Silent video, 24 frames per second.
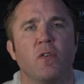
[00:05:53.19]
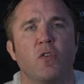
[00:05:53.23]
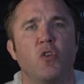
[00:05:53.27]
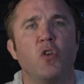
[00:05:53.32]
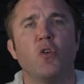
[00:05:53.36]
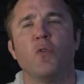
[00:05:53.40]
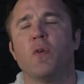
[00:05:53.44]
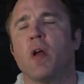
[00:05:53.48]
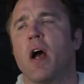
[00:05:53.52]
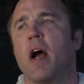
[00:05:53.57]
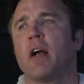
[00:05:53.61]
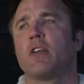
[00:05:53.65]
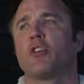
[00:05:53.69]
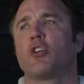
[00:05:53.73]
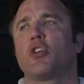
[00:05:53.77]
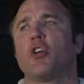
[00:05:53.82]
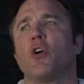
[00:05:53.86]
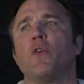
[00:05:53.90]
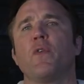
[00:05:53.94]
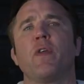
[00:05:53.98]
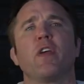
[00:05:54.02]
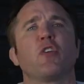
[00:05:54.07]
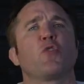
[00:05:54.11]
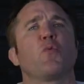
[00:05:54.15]
Do not
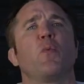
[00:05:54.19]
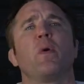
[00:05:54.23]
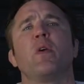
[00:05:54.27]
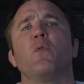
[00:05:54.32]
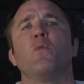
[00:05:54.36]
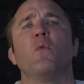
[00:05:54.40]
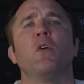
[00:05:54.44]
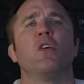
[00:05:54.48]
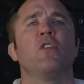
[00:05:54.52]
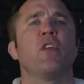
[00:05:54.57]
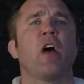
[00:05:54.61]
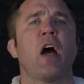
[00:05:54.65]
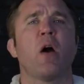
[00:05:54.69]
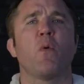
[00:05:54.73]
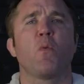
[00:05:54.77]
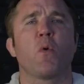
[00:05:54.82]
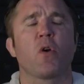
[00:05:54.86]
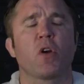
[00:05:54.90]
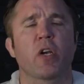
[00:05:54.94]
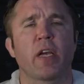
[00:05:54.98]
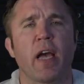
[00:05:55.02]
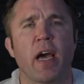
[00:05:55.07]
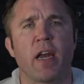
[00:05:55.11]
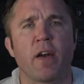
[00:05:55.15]
show this. We will not
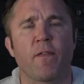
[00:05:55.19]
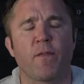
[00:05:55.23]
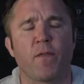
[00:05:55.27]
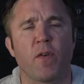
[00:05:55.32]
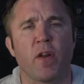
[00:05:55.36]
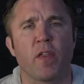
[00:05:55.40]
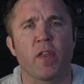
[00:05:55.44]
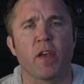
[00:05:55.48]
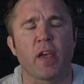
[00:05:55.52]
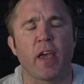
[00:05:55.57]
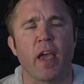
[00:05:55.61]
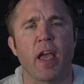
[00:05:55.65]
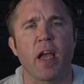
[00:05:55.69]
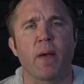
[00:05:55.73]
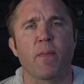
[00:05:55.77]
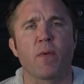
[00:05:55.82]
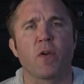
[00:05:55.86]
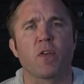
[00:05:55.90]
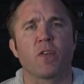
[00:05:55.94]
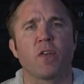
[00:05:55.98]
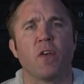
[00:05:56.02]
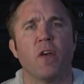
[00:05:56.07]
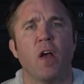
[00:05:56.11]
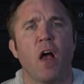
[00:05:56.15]
work out in front of the
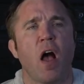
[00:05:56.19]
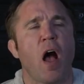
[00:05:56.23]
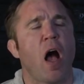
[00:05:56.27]
cameras.